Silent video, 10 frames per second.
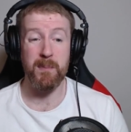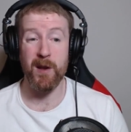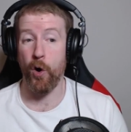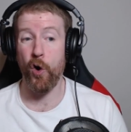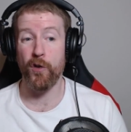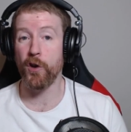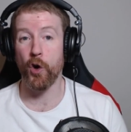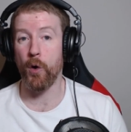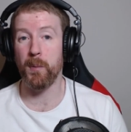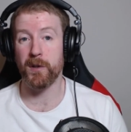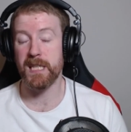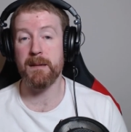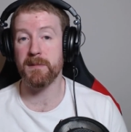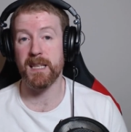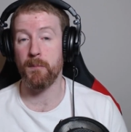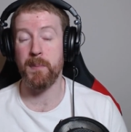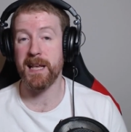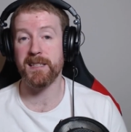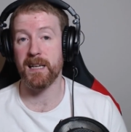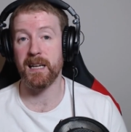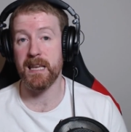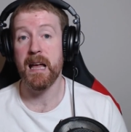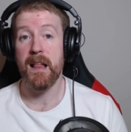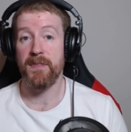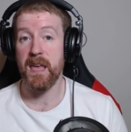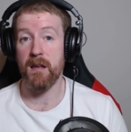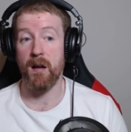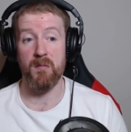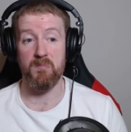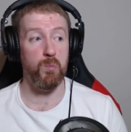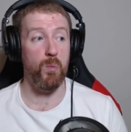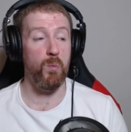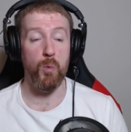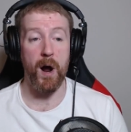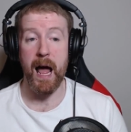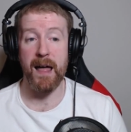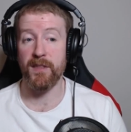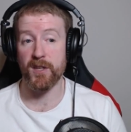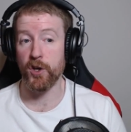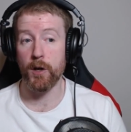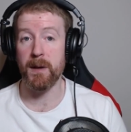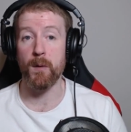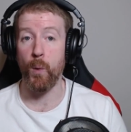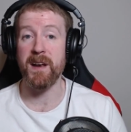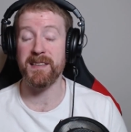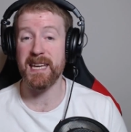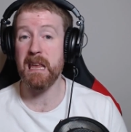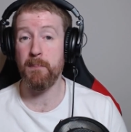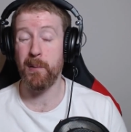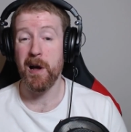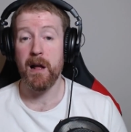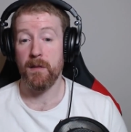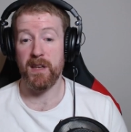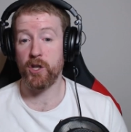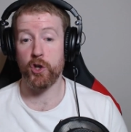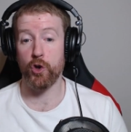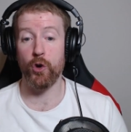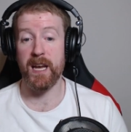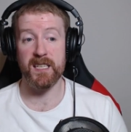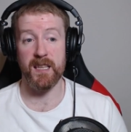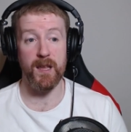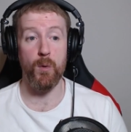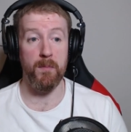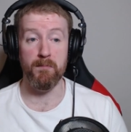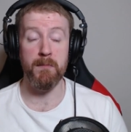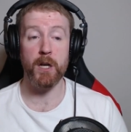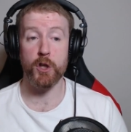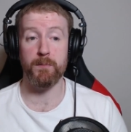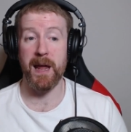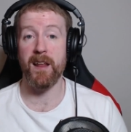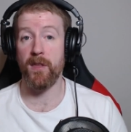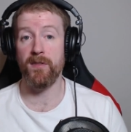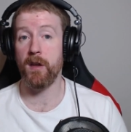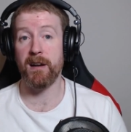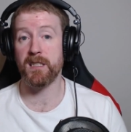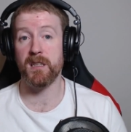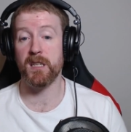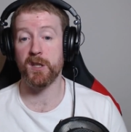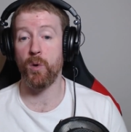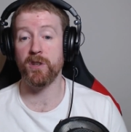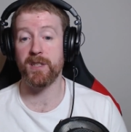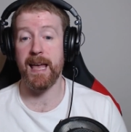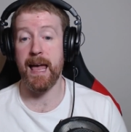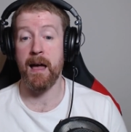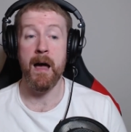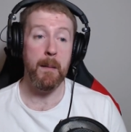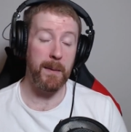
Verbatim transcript: They beat all the notable teams that basically they were at the tournament and went deep. They just showcased that they were much better than the rest of the squads there.